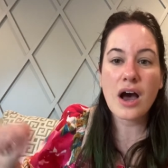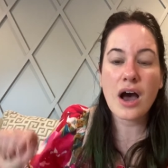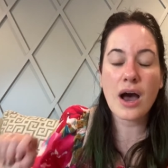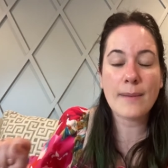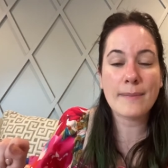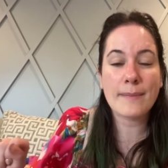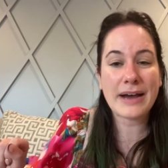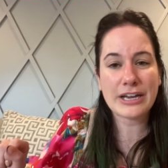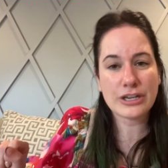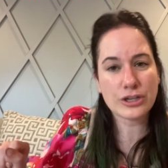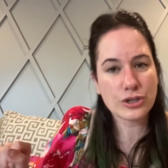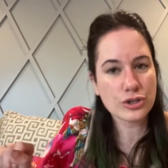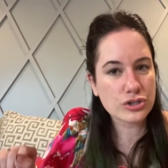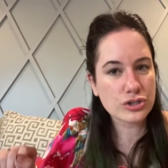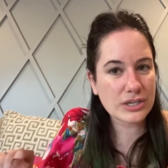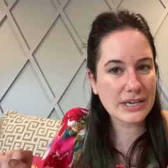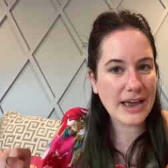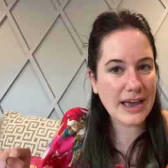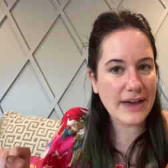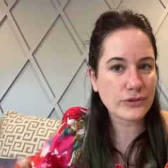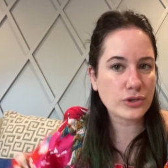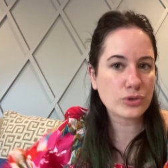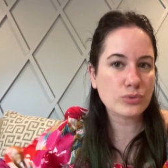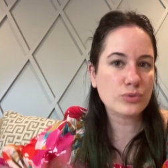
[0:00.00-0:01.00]
um, I
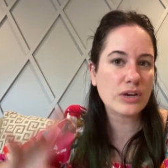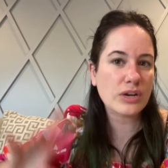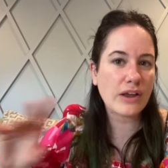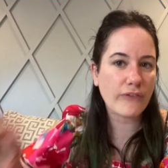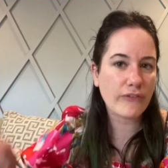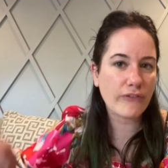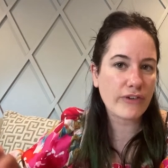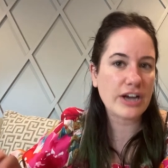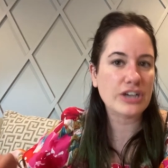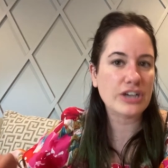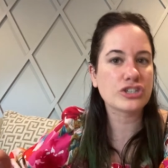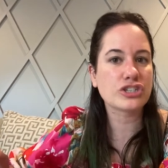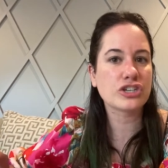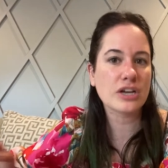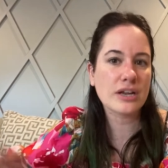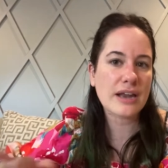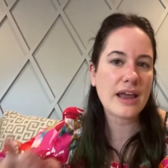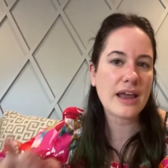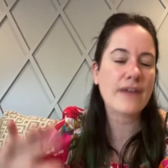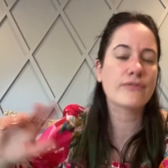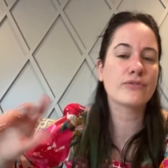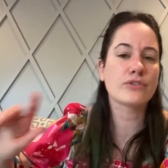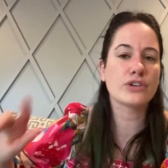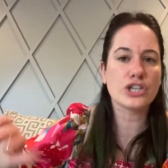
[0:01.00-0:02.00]
usually have to refresh
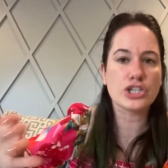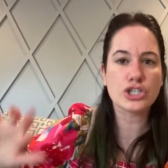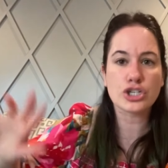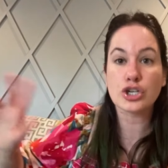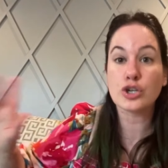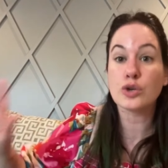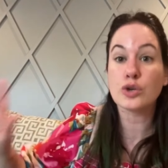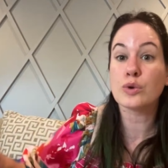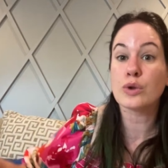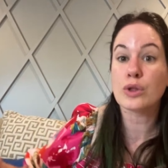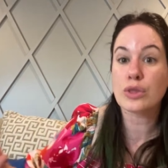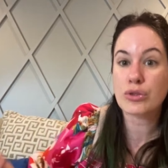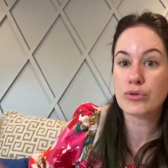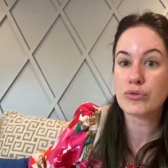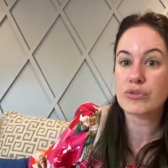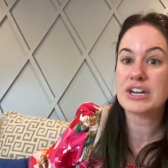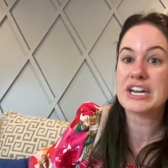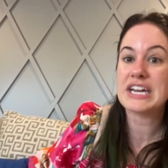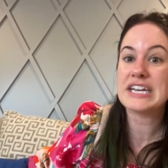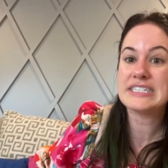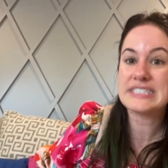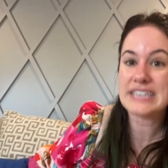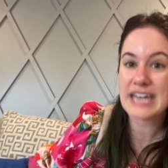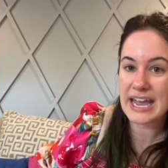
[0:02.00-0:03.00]
it every two to
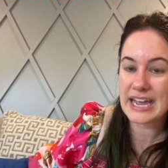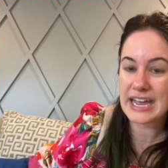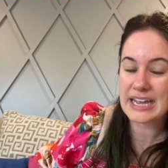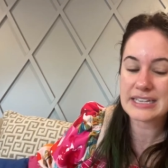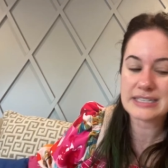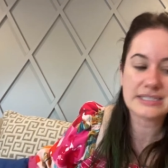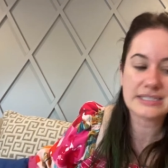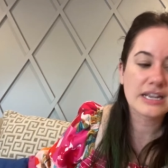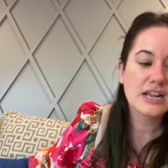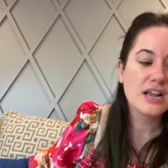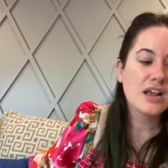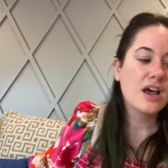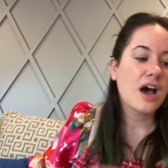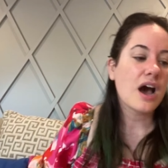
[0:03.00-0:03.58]
three days.